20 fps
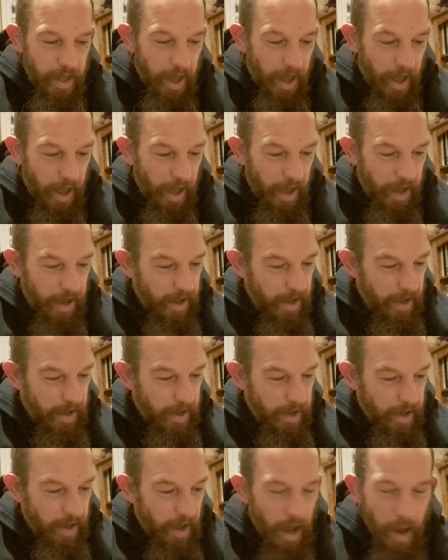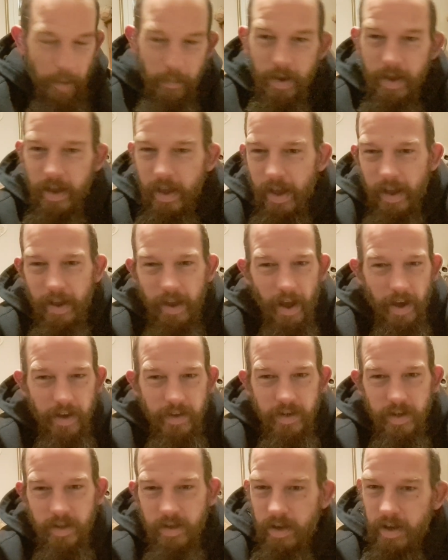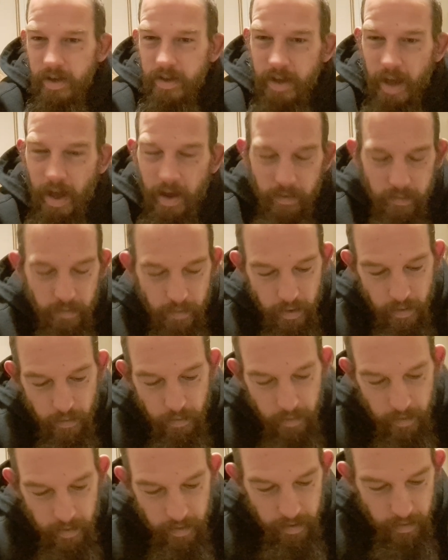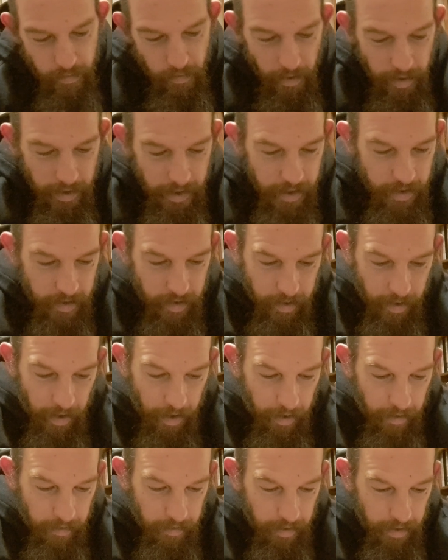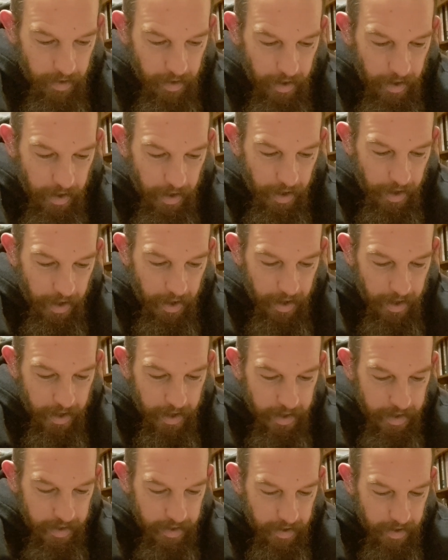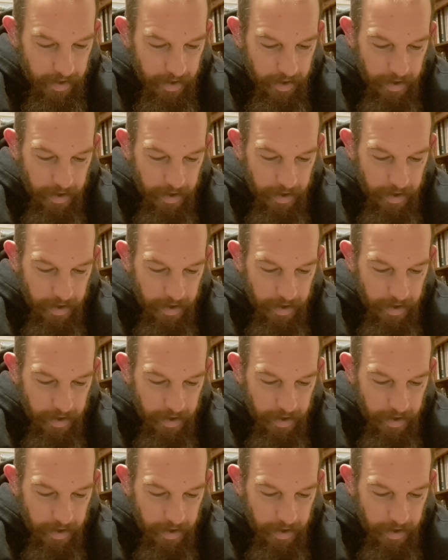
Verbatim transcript: yeah, I mean, it, I just couldn't get on with the the writing style, and